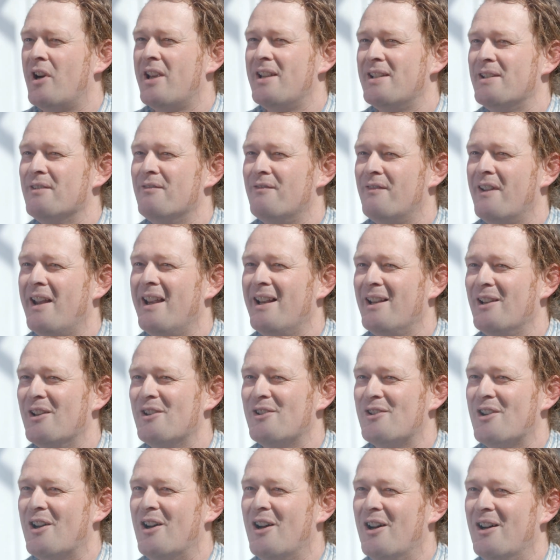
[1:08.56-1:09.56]
Creative
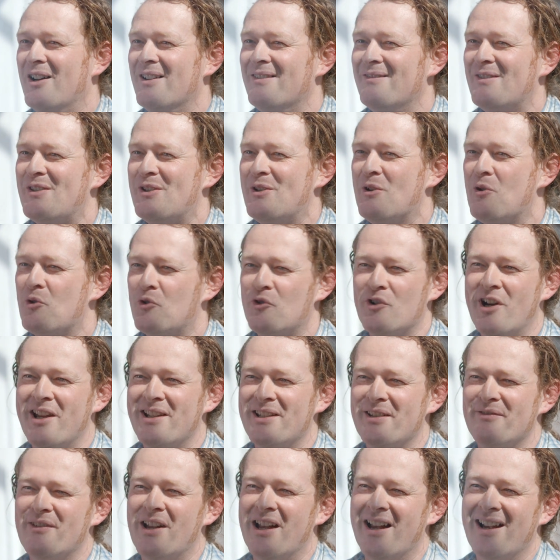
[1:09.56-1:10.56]
failures are still
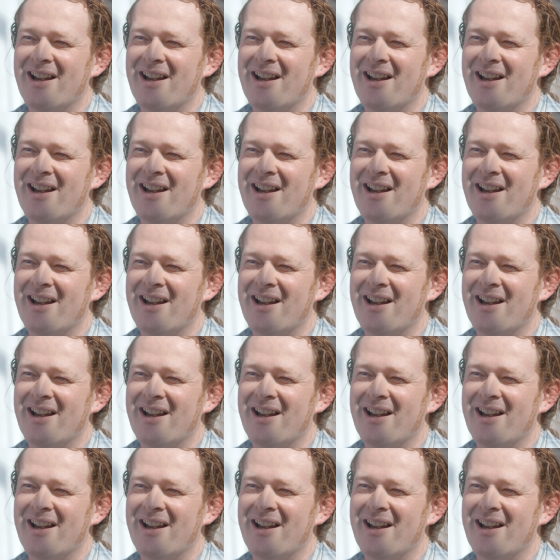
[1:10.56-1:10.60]
creative